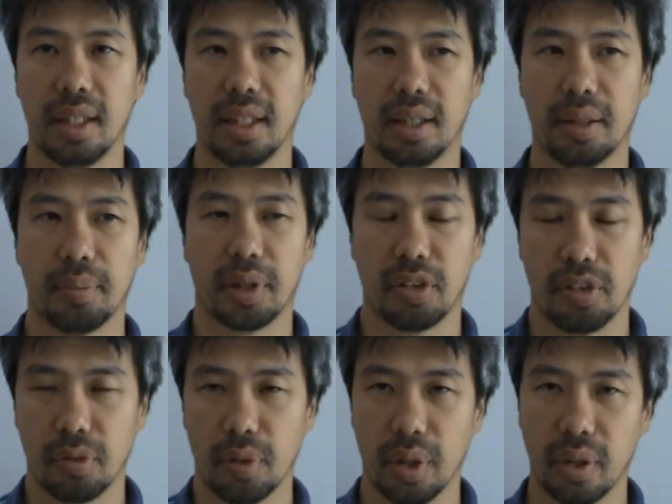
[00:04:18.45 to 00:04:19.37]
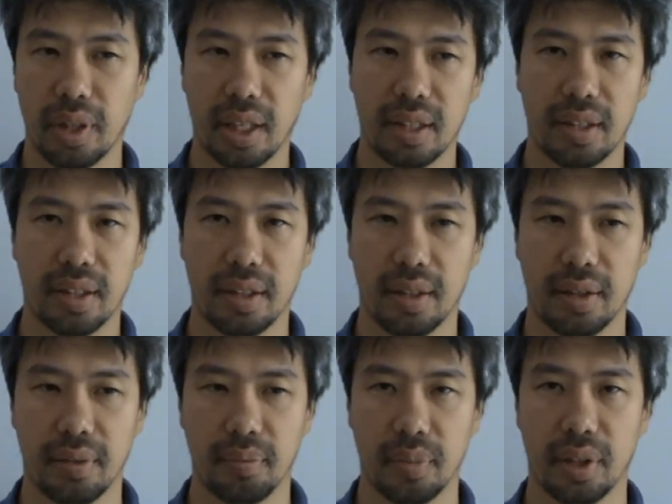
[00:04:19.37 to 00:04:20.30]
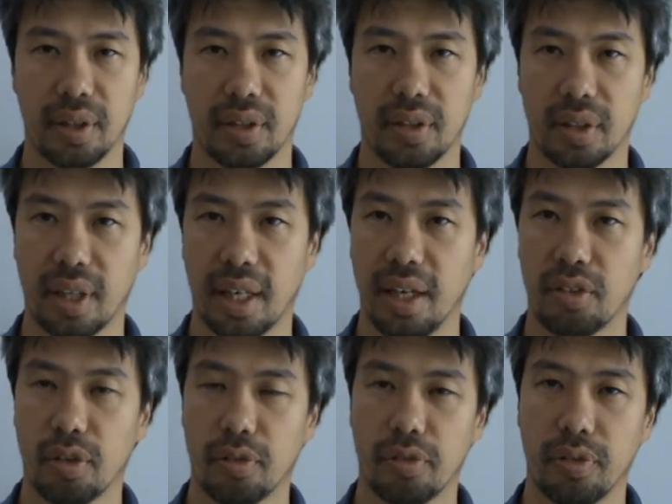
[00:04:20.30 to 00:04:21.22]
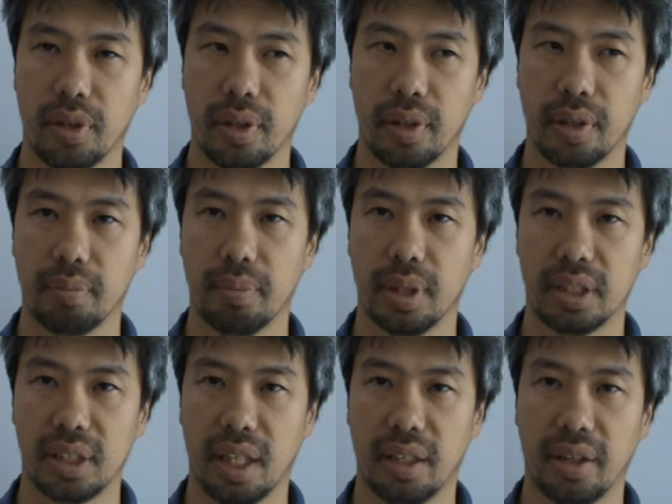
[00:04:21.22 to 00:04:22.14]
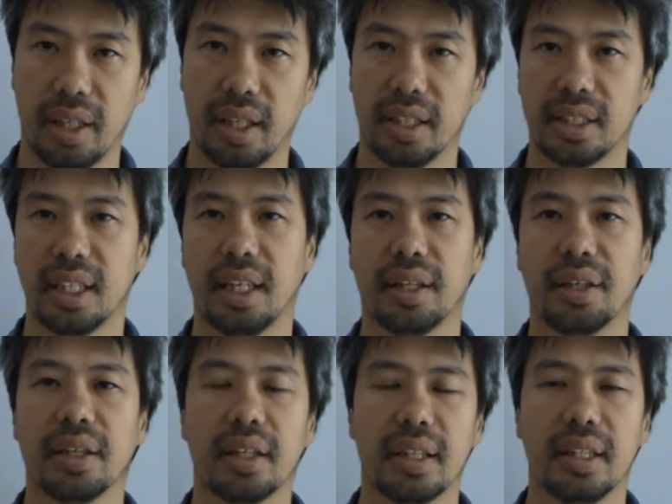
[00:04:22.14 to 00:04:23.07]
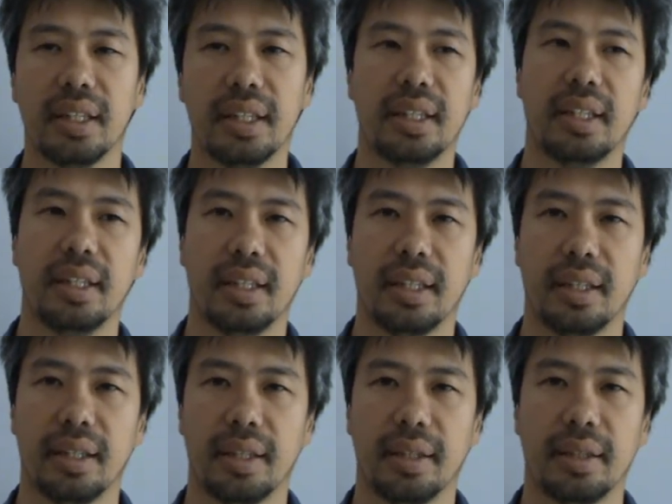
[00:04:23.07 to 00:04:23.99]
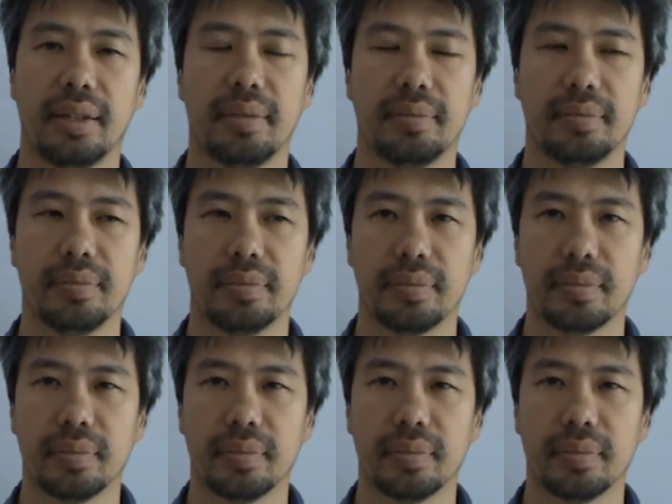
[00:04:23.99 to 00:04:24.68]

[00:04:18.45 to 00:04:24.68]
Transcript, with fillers: Um, because if we look at the, at the case of uh, Bashar al-Assad, um,